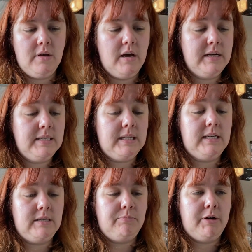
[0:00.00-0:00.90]
Honestly, I
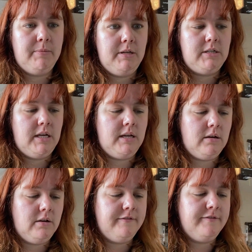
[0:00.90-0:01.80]
should probably take it
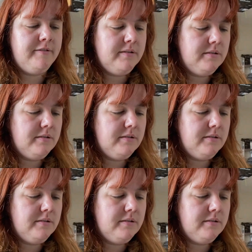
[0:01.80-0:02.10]
off.